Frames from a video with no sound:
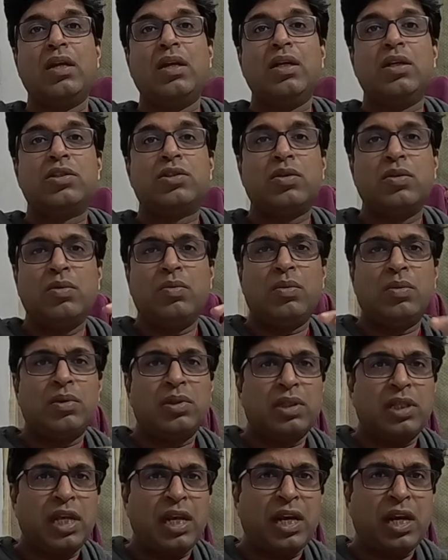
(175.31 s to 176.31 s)

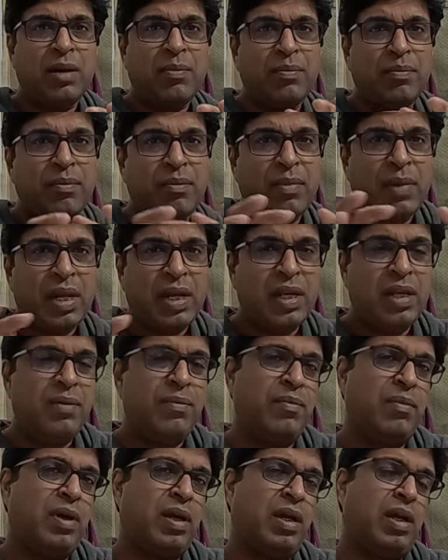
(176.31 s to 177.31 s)
So there are
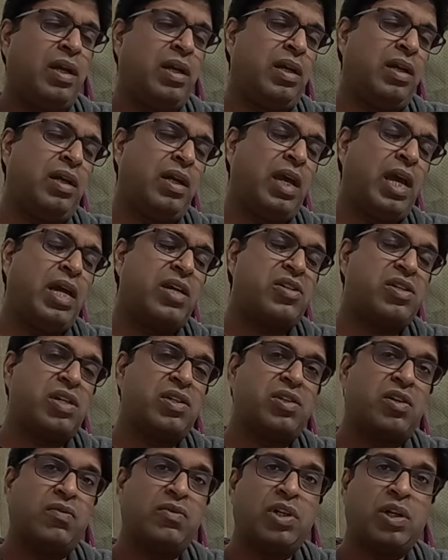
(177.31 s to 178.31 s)
many
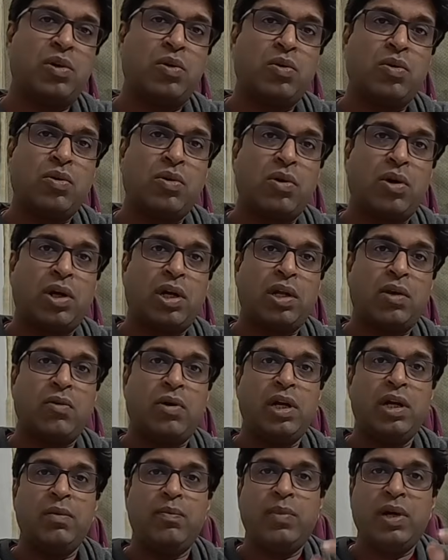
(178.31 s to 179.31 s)
actions of the
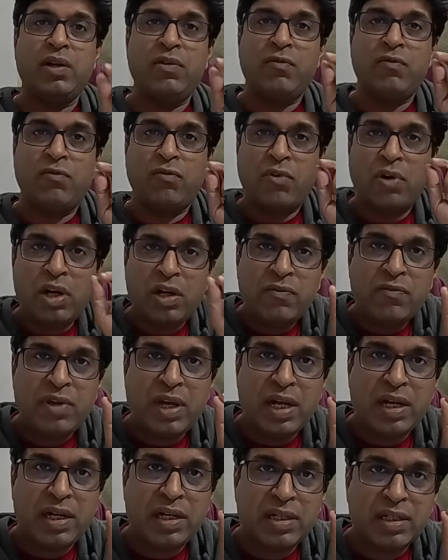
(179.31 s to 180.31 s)
glucocorticoid, but what
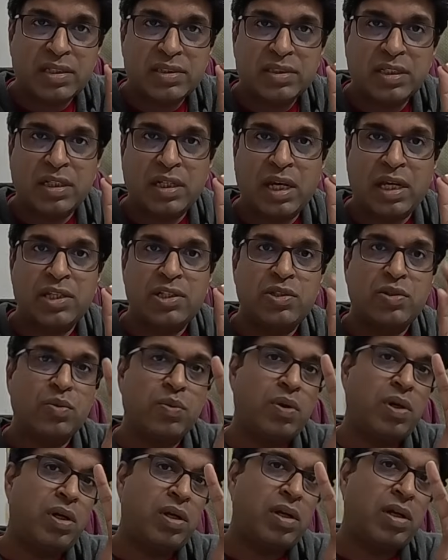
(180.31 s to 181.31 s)
we are interested in
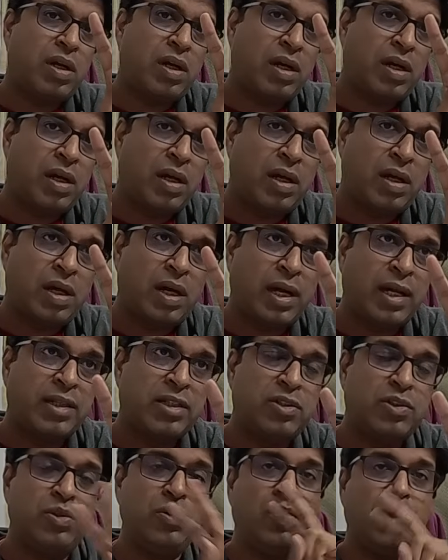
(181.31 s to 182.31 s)
ICU
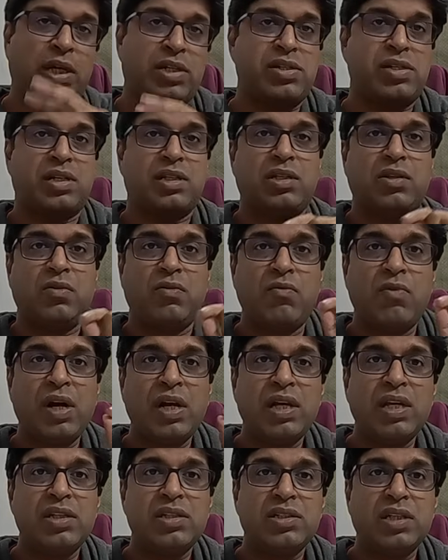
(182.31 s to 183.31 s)
are the two actions.
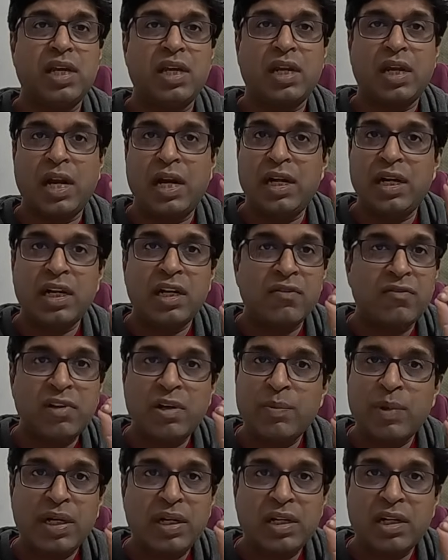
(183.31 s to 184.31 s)
One is their
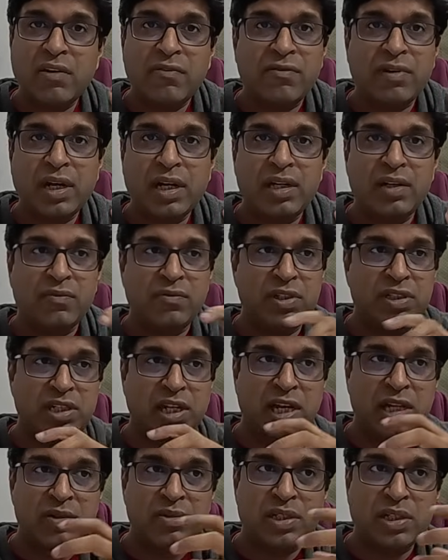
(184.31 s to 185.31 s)
anti-inflammatory effect,
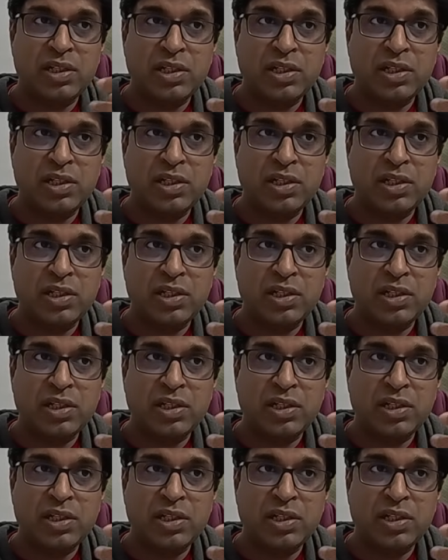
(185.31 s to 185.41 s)
which helps in